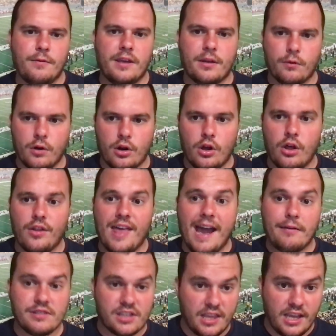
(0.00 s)
we can recall that
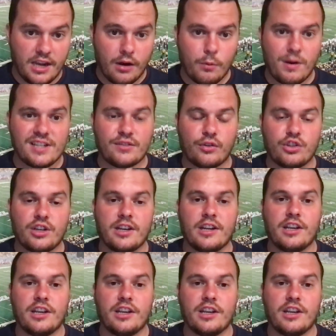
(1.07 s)
was the year West Virginia